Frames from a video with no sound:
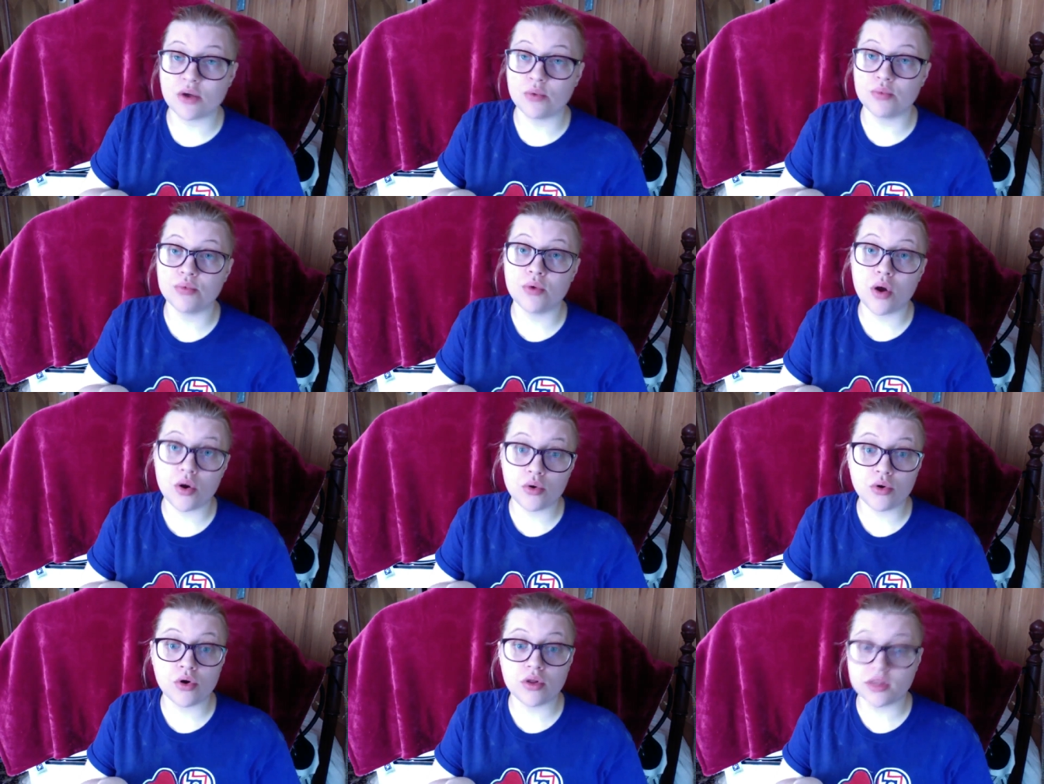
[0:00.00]
Because I live
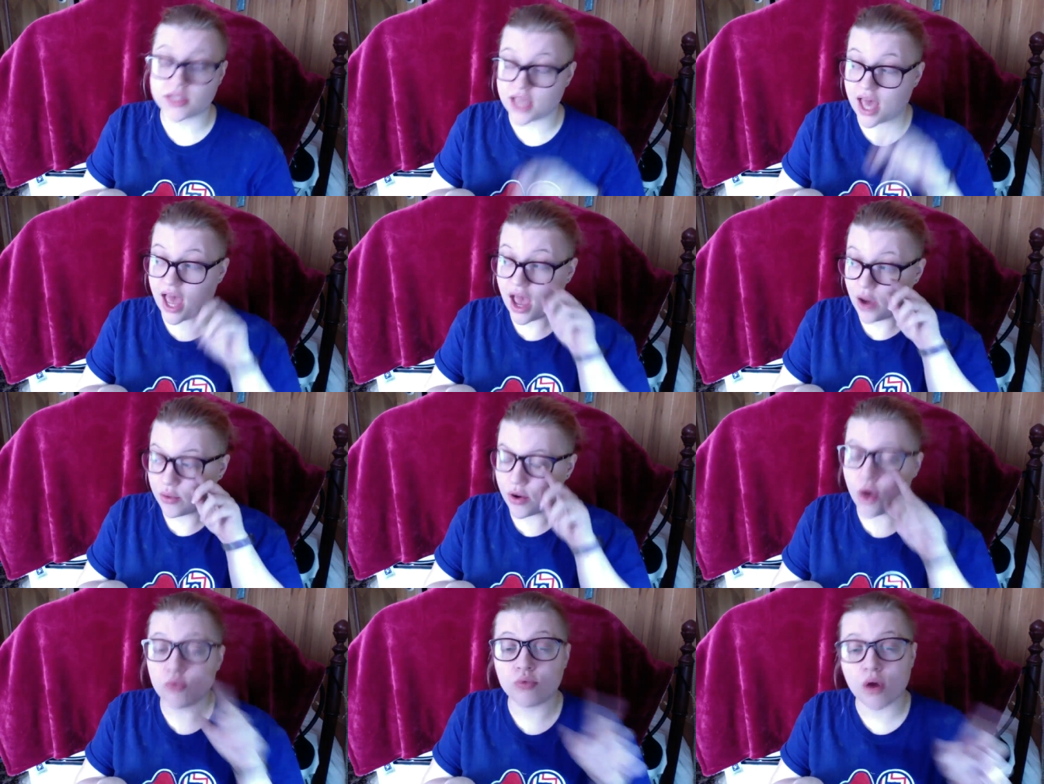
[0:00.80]
town, a
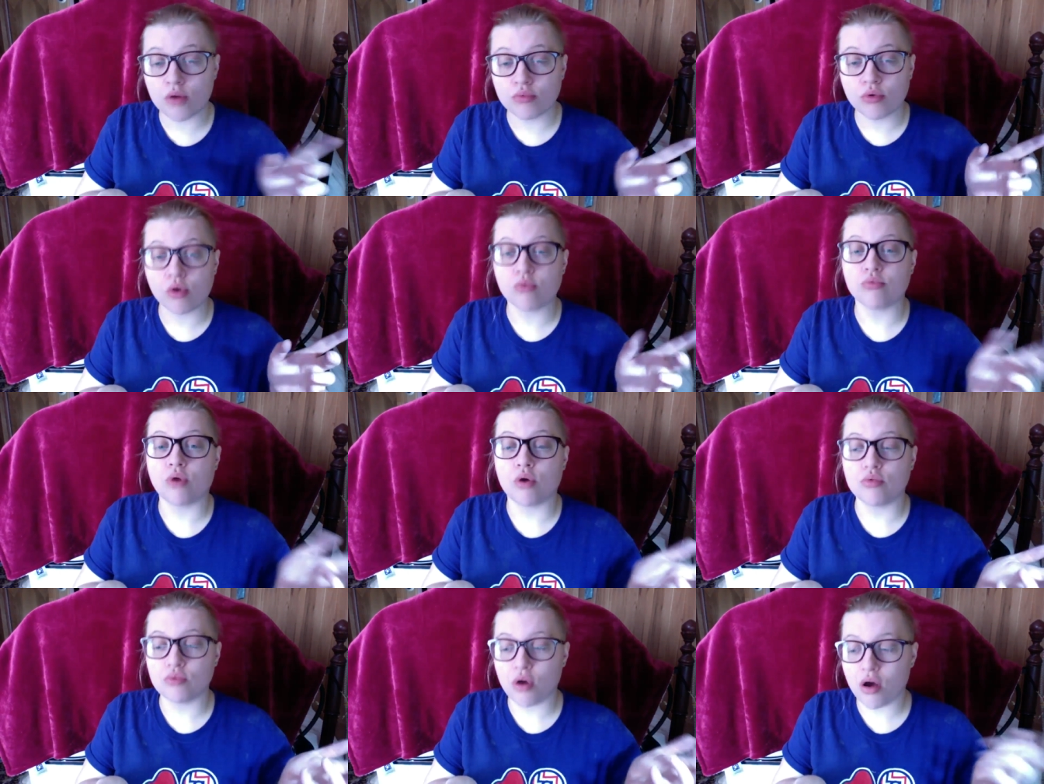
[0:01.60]

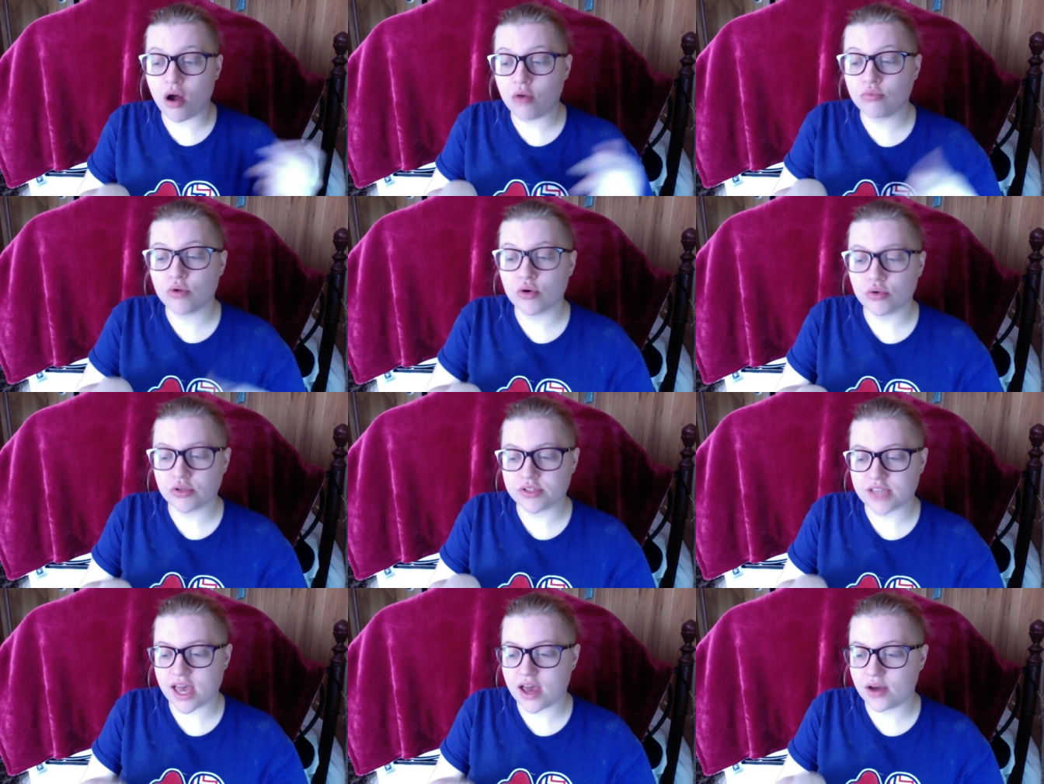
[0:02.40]
rural
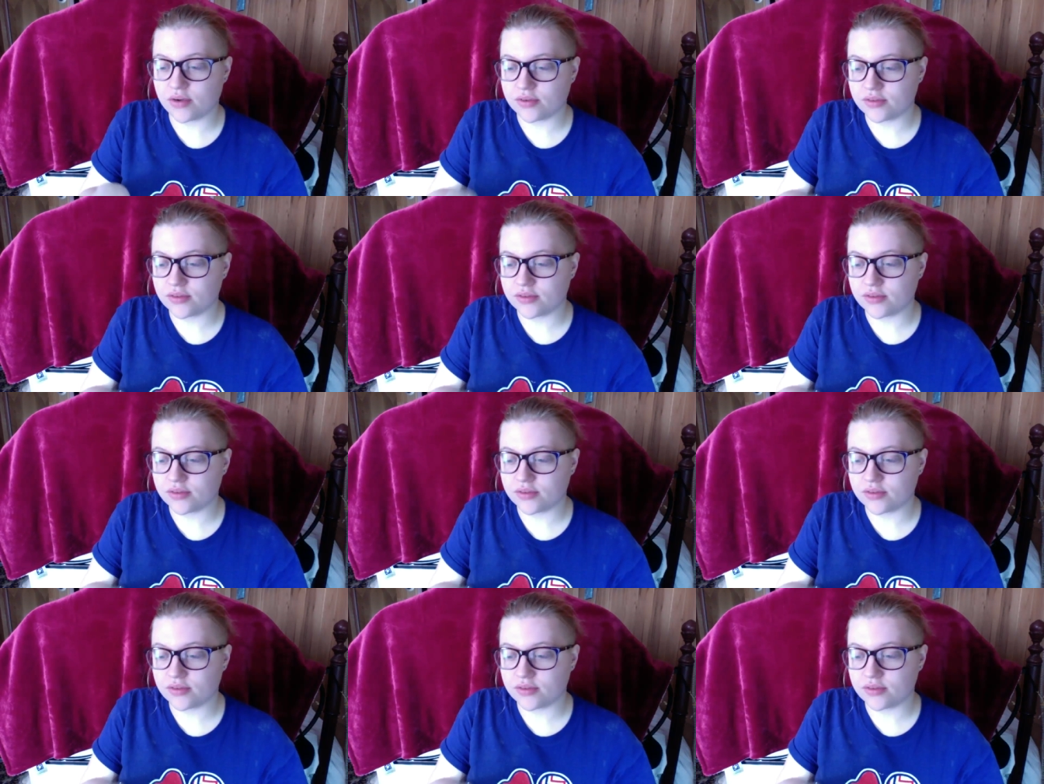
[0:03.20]
town.